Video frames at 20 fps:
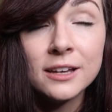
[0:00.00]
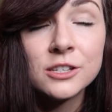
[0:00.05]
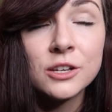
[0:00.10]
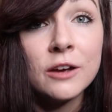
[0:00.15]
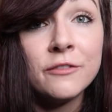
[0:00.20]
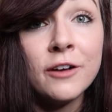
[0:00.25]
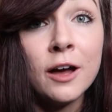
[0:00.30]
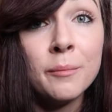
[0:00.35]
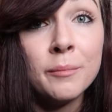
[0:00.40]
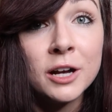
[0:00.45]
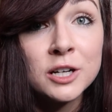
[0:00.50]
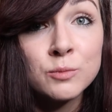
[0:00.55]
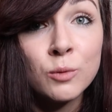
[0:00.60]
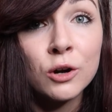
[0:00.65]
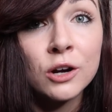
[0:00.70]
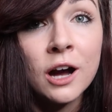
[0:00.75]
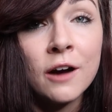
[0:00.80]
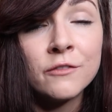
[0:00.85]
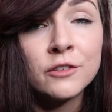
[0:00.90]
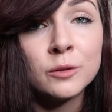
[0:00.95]
So I felt much
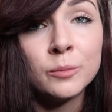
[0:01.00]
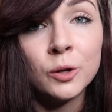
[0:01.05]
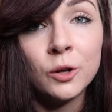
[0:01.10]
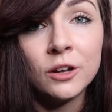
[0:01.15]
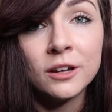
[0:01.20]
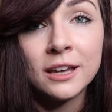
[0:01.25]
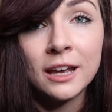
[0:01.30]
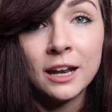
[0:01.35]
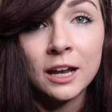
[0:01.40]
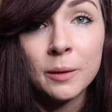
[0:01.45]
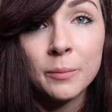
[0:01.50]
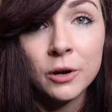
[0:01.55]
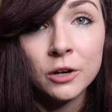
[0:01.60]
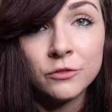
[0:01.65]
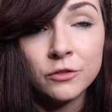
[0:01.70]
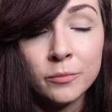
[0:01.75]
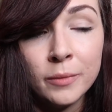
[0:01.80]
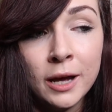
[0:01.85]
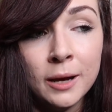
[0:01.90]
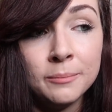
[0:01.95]
more comfortable getting a
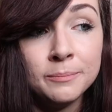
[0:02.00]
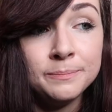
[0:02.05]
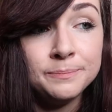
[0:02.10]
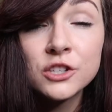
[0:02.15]
bird from him.